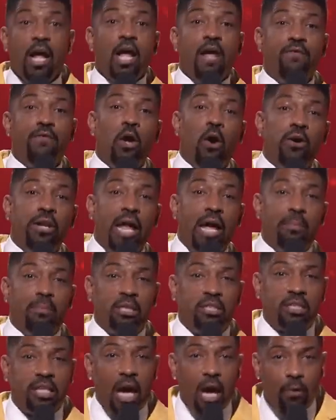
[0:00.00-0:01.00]
If your name
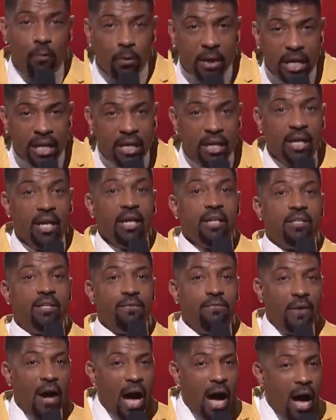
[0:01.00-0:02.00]
is Tyreek,
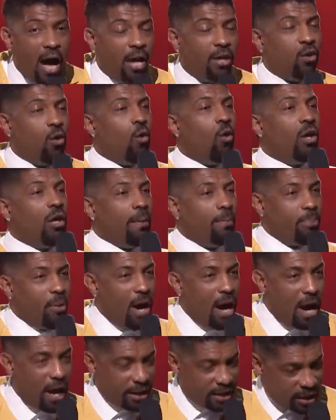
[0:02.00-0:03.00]
Devon, or
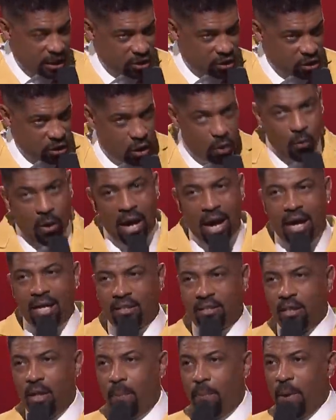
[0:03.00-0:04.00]
LeBron, get your
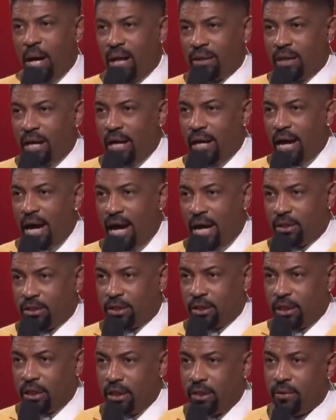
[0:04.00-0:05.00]
ass up out that aisle
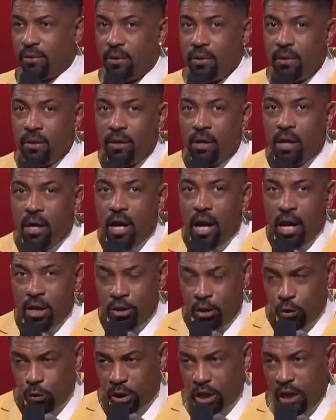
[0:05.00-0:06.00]
seat,
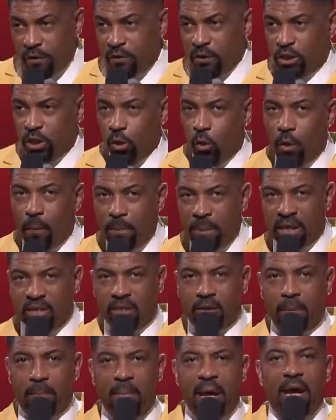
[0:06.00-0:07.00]
and you give it to a
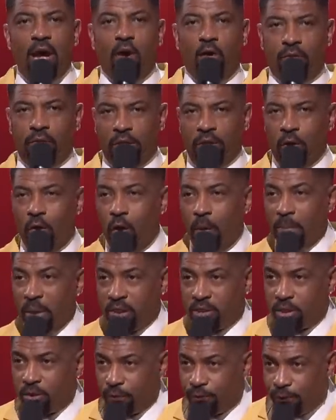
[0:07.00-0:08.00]
Mr. Melvin or a
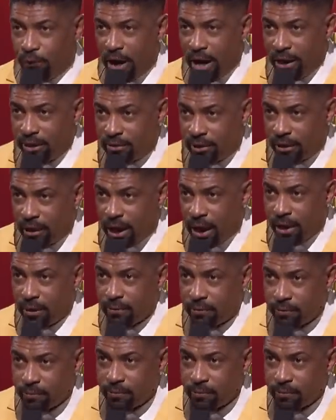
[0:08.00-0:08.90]
Mr. Frank tonight.